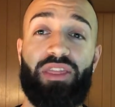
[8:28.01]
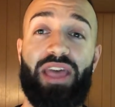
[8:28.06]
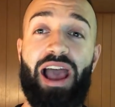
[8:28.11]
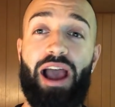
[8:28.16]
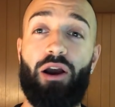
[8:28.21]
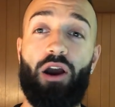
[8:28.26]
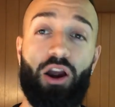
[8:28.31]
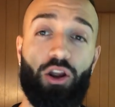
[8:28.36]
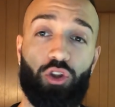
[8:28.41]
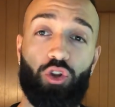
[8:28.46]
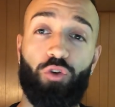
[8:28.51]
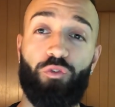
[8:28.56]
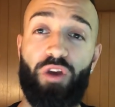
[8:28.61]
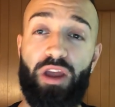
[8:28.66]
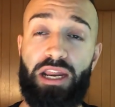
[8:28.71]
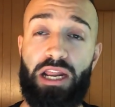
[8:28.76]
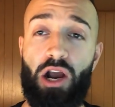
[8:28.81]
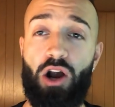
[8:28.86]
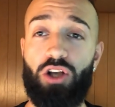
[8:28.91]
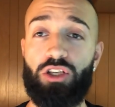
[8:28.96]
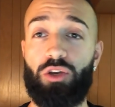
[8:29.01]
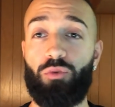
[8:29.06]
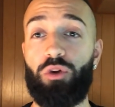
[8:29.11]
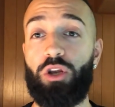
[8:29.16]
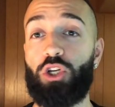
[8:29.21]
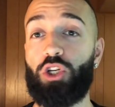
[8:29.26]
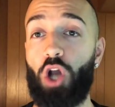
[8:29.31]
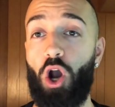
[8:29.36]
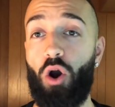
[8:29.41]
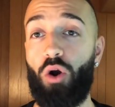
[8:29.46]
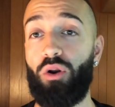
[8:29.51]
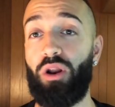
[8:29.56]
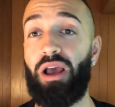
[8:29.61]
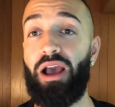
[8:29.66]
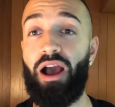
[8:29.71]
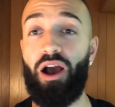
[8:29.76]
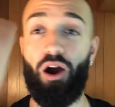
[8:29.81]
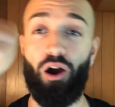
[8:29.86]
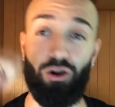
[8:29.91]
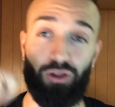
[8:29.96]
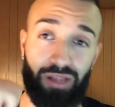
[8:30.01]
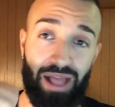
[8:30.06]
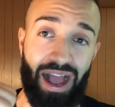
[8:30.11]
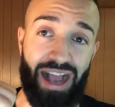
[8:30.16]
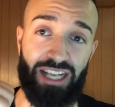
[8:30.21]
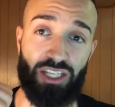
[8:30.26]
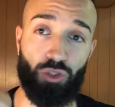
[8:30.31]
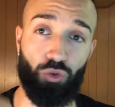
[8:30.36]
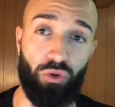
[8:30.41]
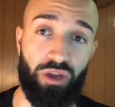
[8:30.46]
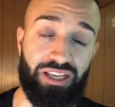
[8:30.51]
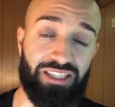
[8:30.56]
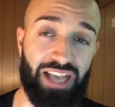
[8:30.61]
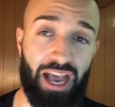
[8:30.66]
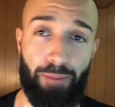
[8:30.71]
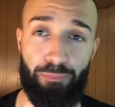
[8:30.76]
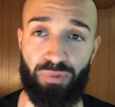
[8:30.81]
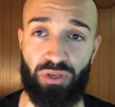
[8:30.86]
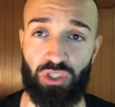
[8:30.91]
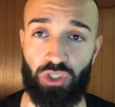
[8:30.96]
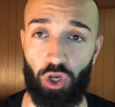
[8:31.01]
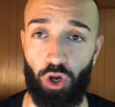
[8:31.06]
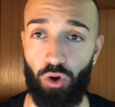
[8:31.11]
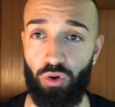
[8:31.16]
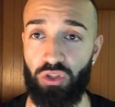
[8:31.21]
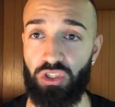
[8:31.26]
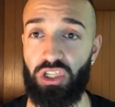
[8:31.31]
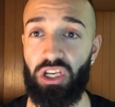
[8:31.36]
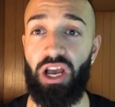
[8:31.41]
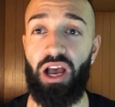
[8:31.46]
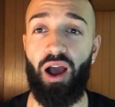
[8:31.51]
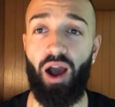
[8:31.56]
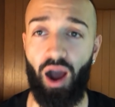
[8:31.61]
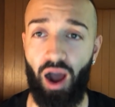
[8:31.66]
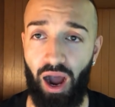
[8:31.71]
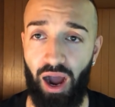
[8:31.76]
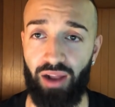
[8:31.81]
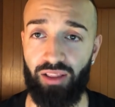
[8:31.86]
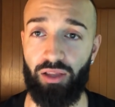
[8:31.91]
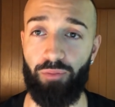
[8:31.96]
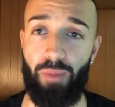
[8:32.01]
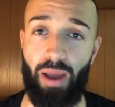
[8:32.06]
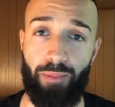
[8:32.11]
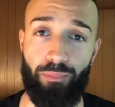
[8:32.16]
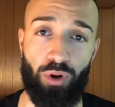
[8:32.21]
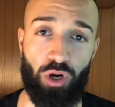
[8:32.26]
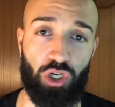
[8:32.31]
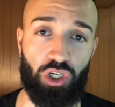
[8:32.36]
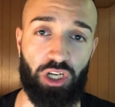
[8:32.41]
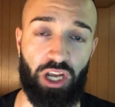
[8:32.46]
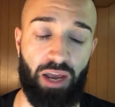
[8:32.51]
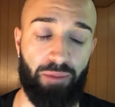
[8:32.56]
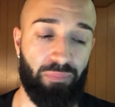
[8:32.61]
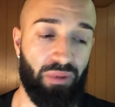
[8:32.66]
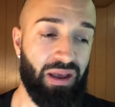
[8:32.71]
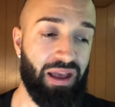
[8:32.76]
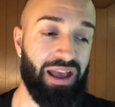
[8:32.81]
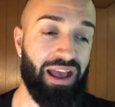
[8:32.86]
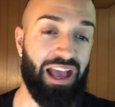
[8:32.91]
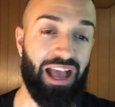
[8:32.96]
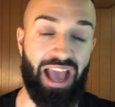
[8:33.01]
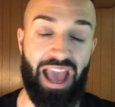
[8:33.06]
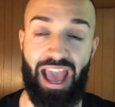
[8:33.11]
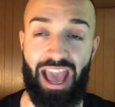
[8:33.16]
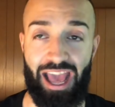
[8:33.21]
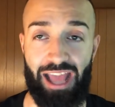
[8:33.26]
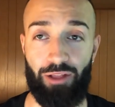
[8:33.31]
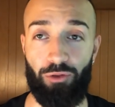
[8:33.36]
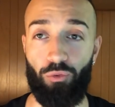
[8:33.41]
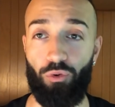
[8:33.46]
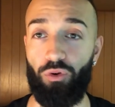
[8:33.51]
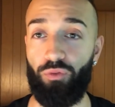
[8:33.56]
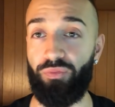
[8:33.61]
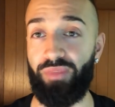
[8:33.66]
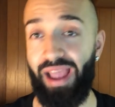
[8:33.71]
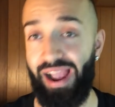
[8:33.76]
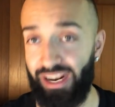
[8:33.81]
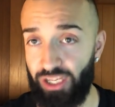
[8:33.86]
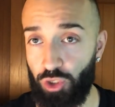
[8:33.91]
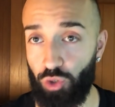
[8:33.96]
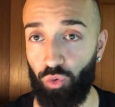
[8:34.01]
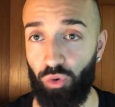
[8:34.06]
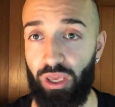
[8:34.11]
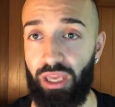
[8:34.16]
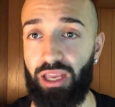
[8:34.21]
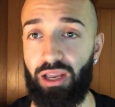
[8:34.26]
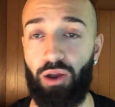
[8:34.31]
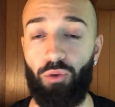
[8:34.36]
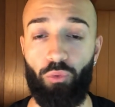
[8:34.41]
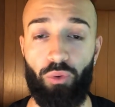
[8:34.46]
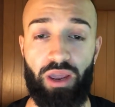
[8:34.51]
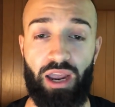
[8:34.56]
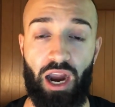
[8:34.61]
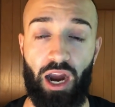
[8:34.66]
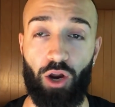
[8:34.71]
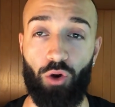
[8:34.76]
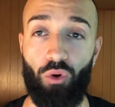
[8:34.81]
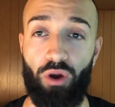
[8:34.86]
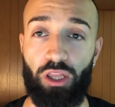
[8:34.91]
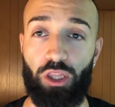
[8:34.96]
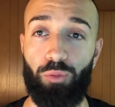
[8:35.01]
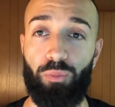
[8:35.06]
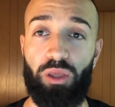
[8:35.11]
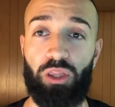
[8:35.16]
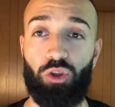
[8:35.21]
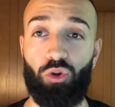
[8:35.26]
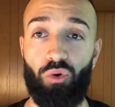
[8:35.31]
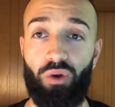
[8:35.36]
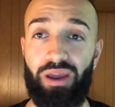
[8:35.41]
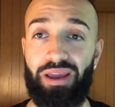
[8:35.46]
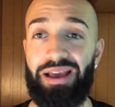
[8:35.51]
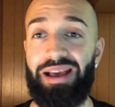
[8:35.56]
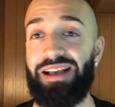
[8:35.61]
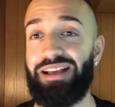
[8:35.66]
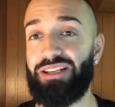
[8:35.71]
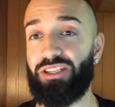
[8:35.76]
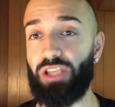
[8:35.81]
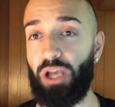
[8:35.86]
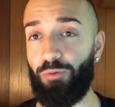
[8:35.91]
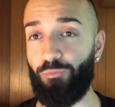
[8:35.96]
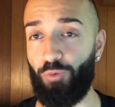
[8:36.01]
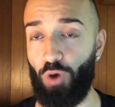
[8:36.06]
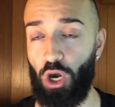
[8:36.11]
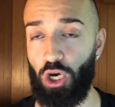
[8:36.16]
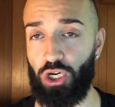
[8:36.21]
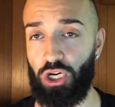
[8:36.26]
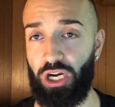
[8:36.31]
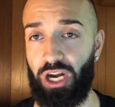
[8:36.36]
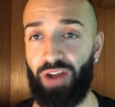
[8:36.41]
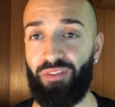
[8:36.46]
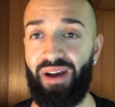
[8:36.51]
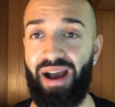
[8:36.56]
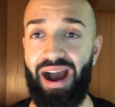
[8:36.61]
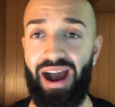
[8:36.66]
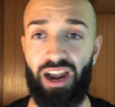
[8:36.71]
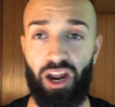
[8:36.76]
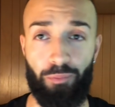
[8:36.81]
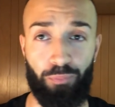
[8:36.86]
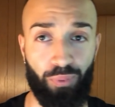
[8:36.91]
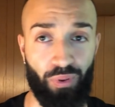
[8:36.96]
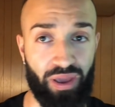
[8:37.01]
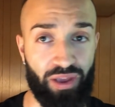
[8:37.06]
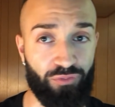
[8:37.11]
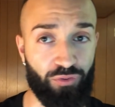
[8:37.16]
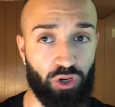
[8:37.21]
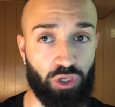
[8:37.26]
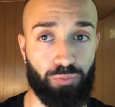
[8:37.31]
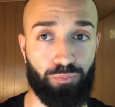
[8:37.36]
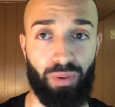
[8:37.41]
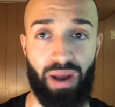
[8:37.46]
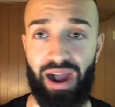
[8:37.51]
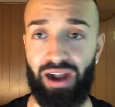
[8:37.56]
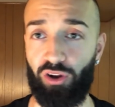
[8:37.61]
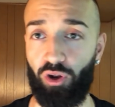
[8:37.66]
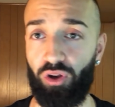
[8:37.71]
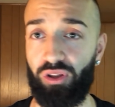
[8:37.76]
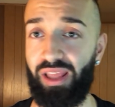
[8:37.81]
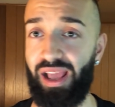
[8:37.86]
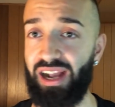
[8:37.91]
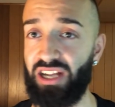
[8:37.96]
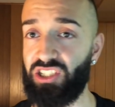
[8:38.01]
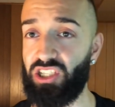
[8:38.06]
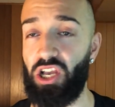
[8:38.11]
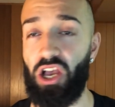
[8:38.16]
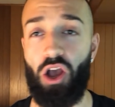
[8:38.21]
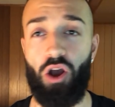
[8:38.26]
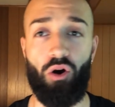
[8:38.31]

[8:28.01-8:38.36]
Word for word: that are two videos that we showed on last week's episodes on the membership. And next week, we are going to be doing some version of how to play versus backer decks